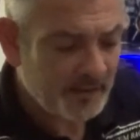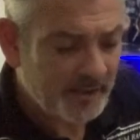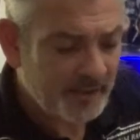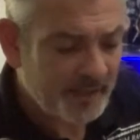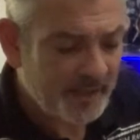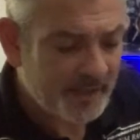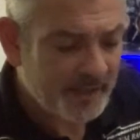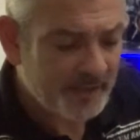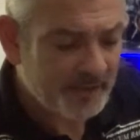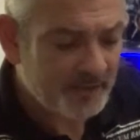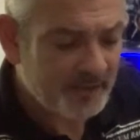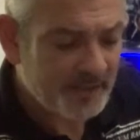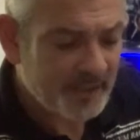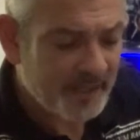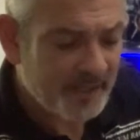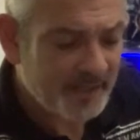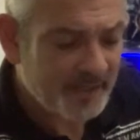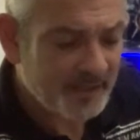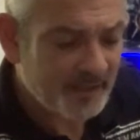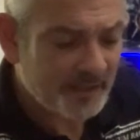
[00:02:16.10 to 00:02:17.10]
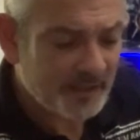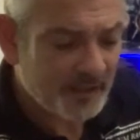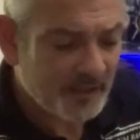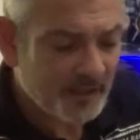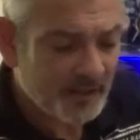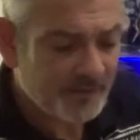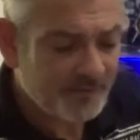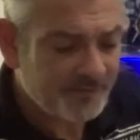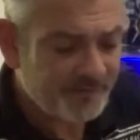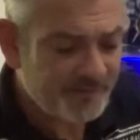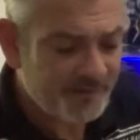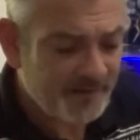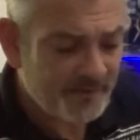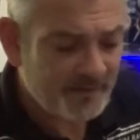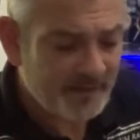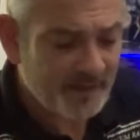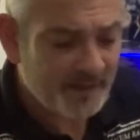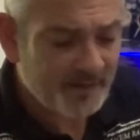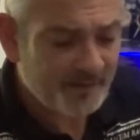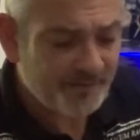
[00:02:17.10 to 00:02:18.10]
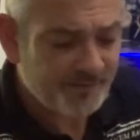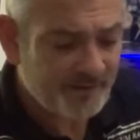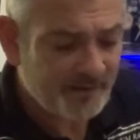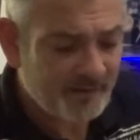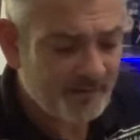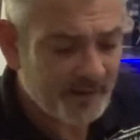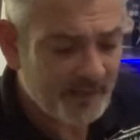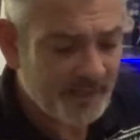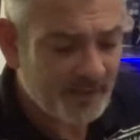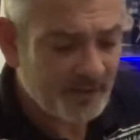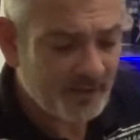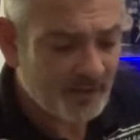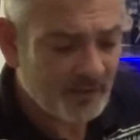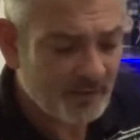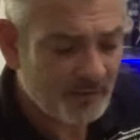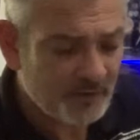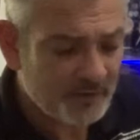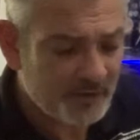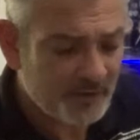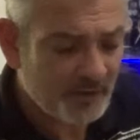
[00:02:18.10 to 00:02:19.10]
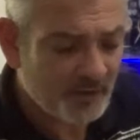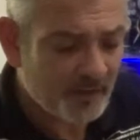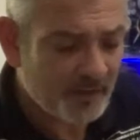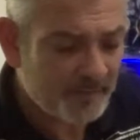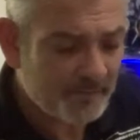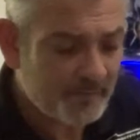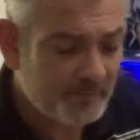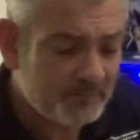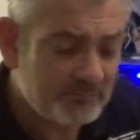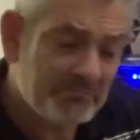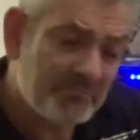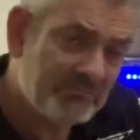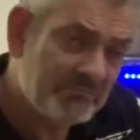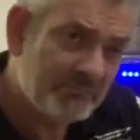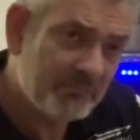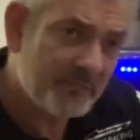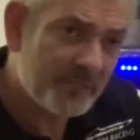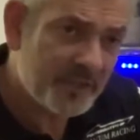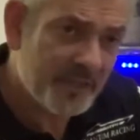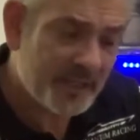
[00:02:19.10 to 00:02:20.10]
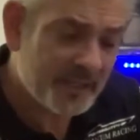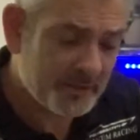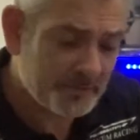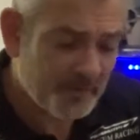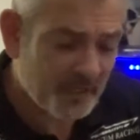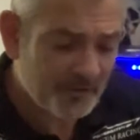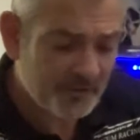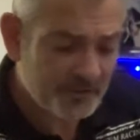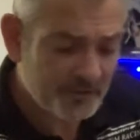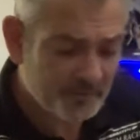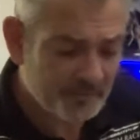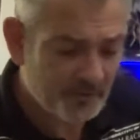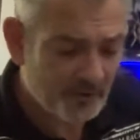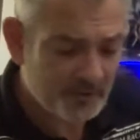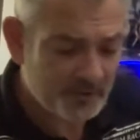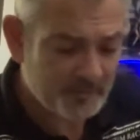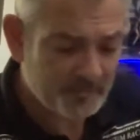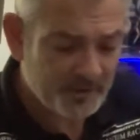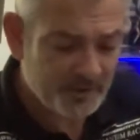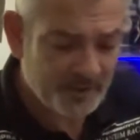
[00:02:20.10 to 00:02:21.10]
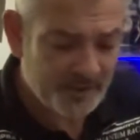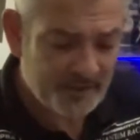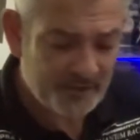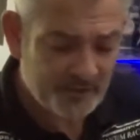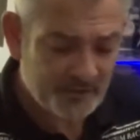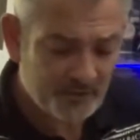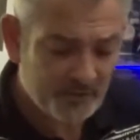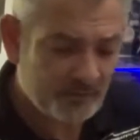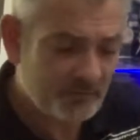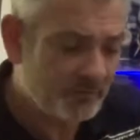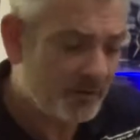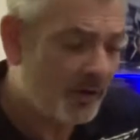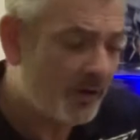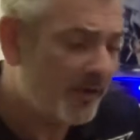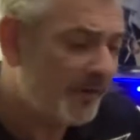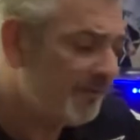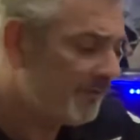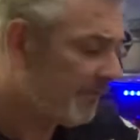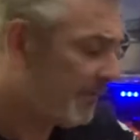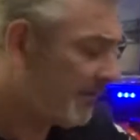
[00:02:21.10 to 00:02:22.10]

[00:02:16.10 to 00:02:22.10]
it's taken a very long time, 6 months approximately, to arrive.